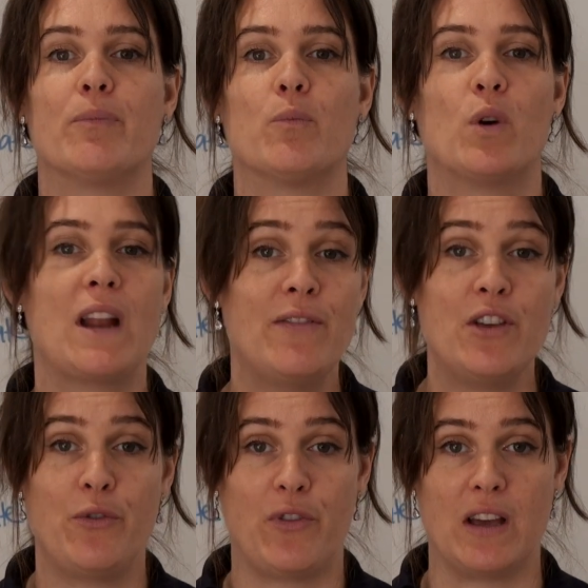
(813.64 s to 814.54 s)
whatever
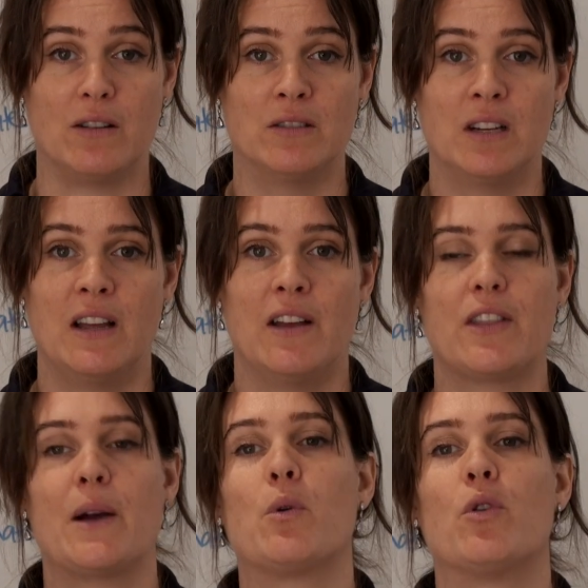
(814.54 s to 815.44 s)
you feel,
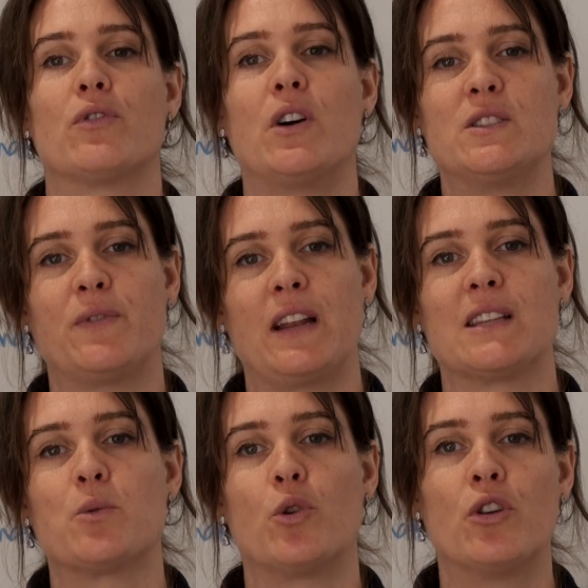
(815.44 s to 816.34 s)
those
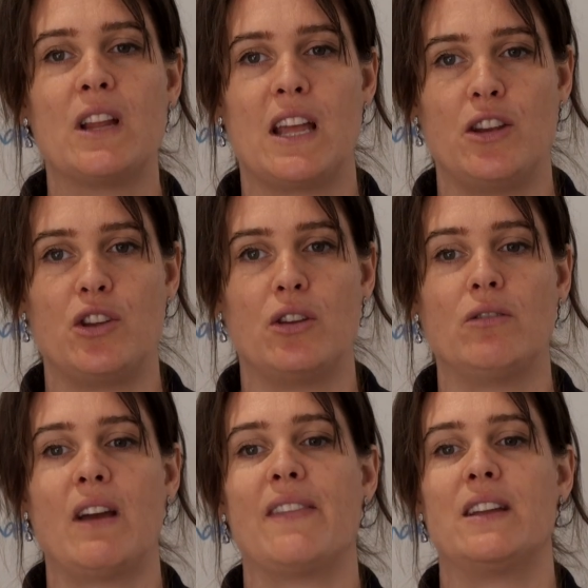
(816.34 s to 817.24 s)
feelings were already in
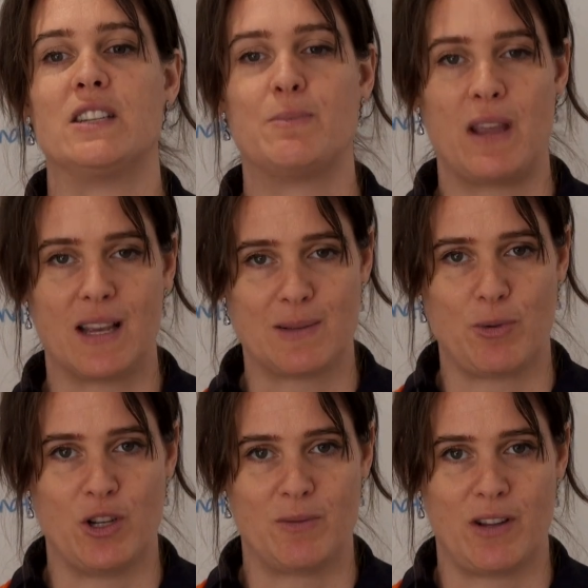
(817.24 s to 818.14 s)
you and they're just being
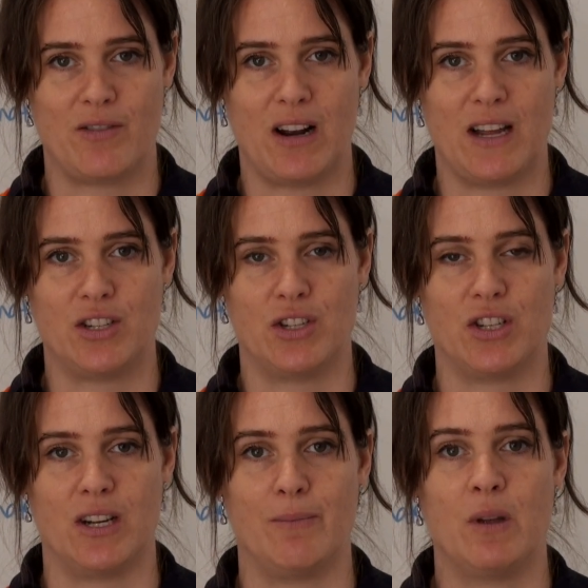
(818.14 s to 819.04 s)
exposed by the
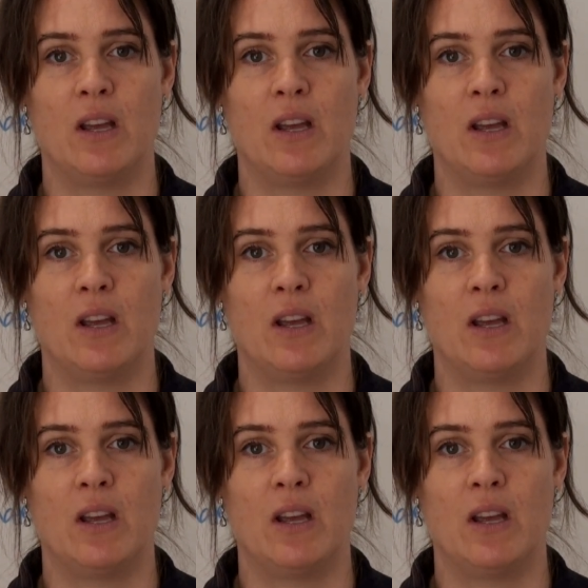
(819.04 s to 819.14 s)
relationship.